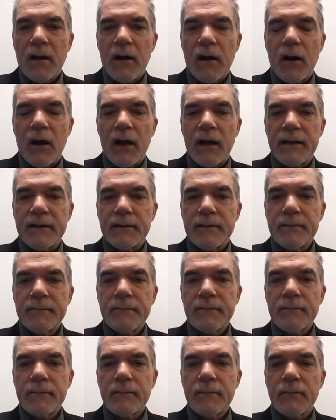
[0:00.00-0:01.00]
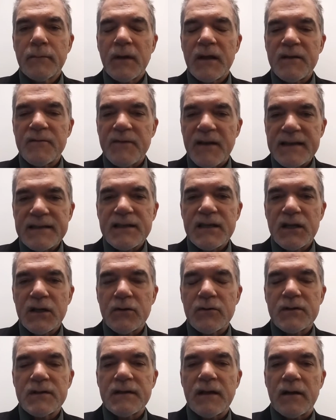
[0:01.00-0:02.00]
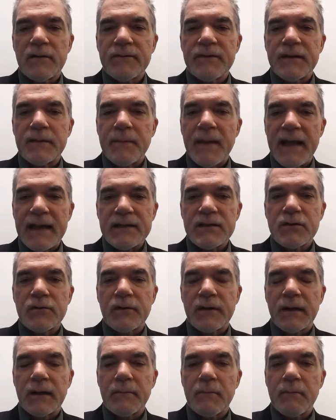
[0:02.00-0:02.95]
on investing yourself in mastering